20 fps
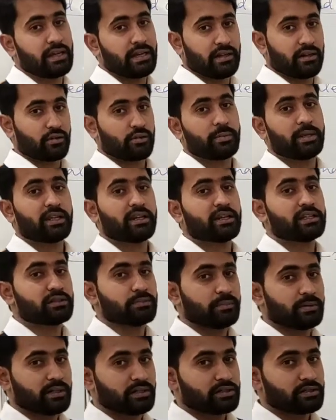aerobic
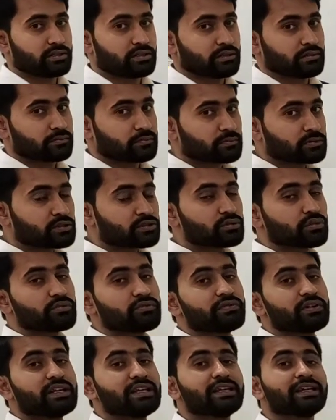respiration. So
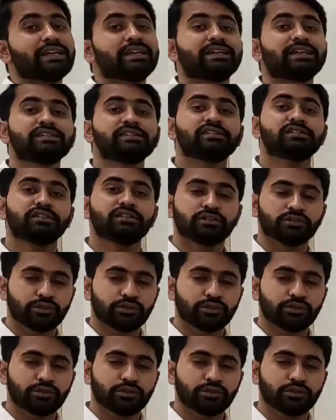when it is